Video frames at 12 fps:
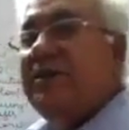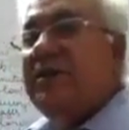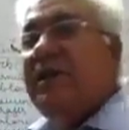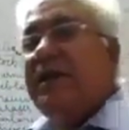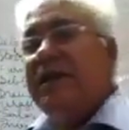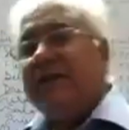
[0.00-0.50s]
That
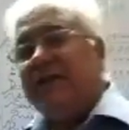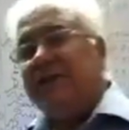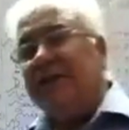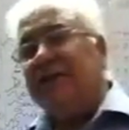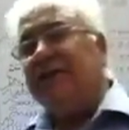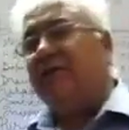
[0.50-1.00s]
means
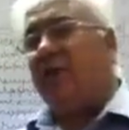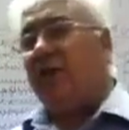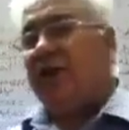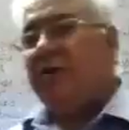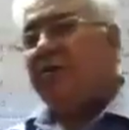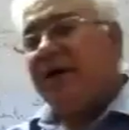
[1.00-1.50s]

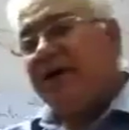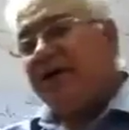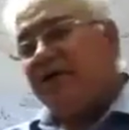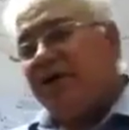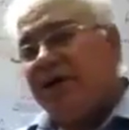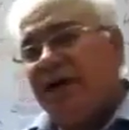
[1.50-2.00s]
this is on a
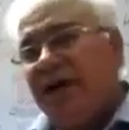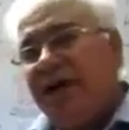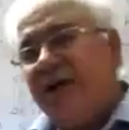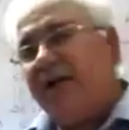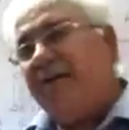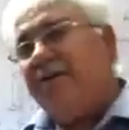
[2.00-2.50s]

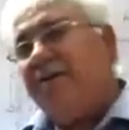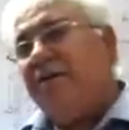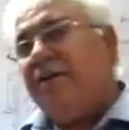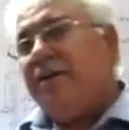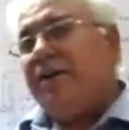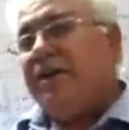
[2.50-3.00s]
particular day.
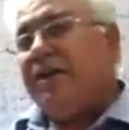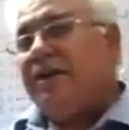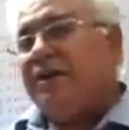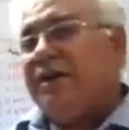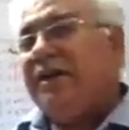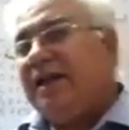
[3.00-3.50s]

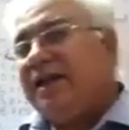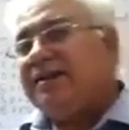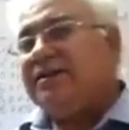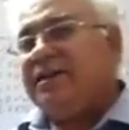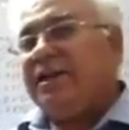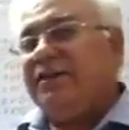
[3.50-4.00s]
The
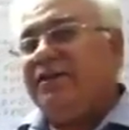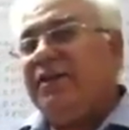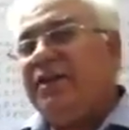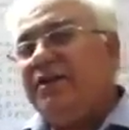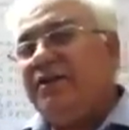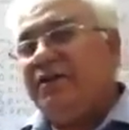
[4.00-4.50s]
next
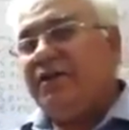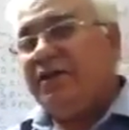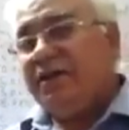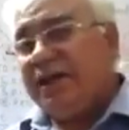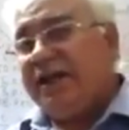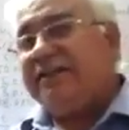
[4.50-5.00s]
day,
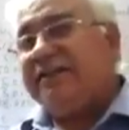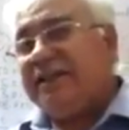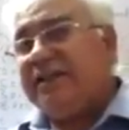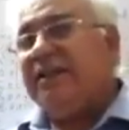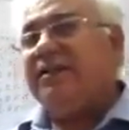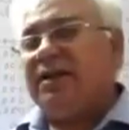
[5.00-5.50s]
even
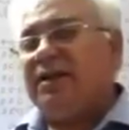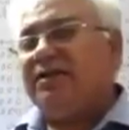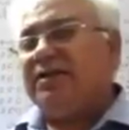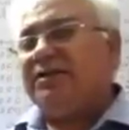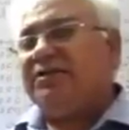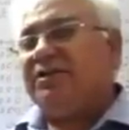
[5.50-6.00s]
a
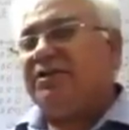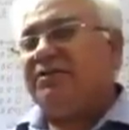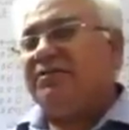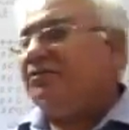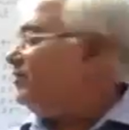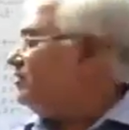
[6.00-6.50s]
single
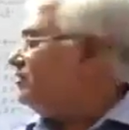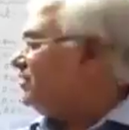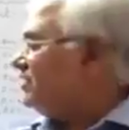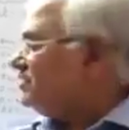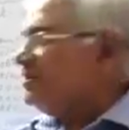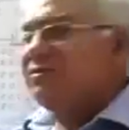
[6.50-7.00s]
transaction
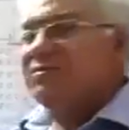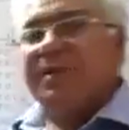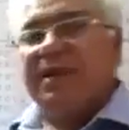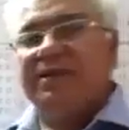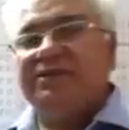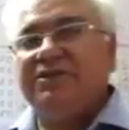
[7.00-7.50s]
will change
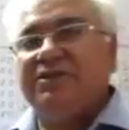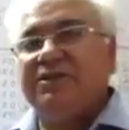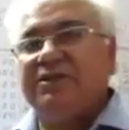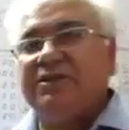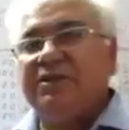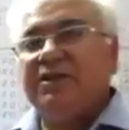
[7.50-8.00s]
this
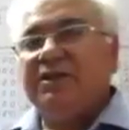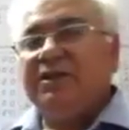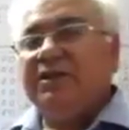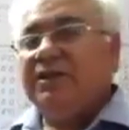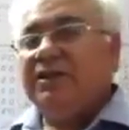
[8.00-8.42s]
balance sheet.